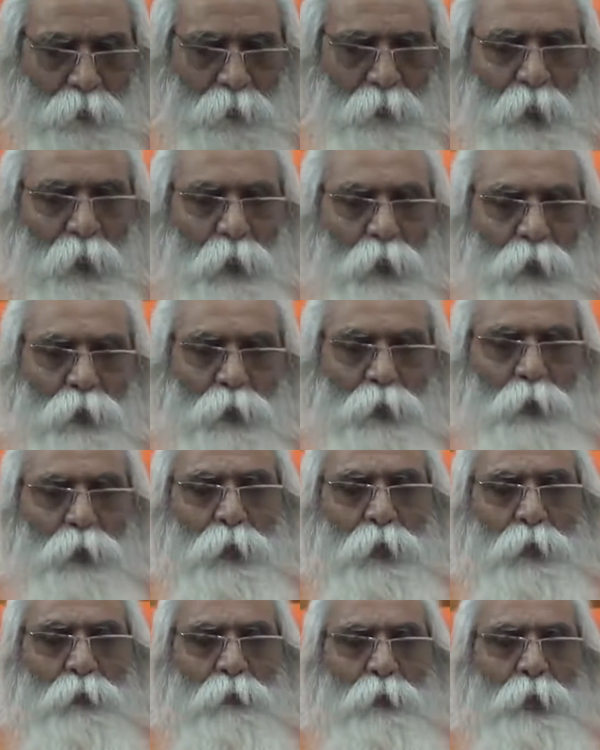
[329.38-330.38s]
The
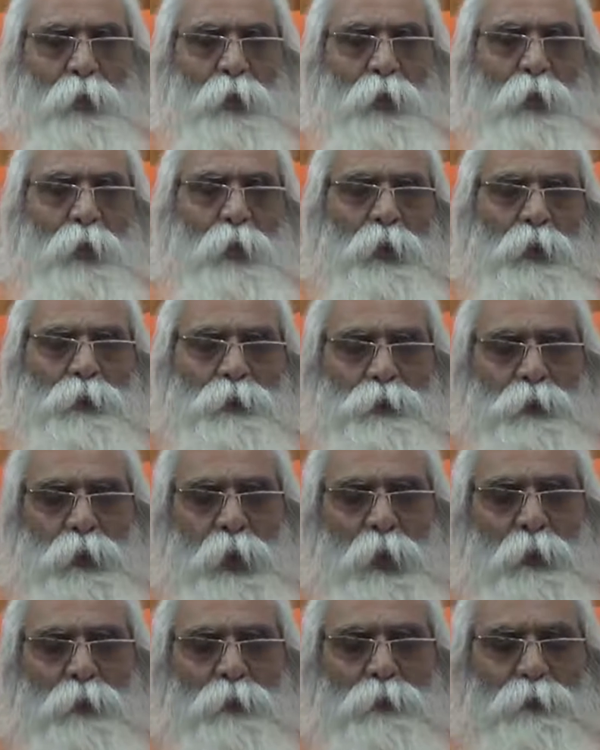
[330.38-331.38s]
total meaning is
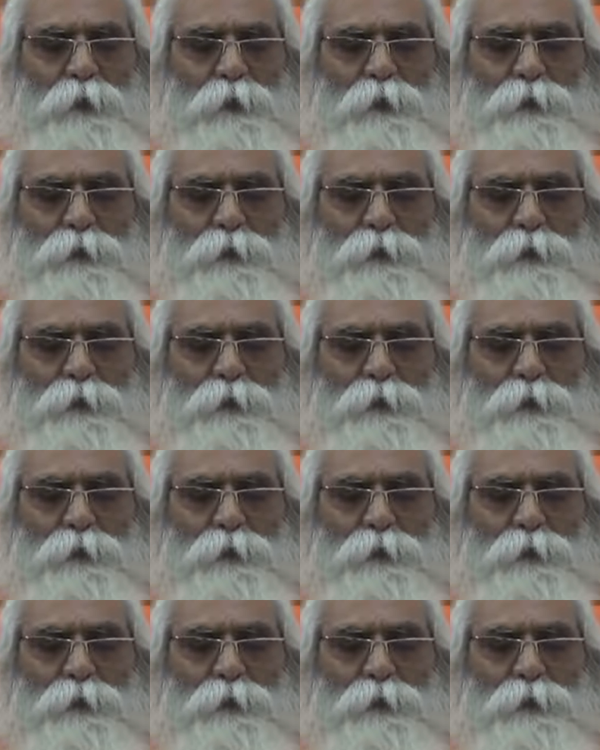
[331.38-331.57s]
that,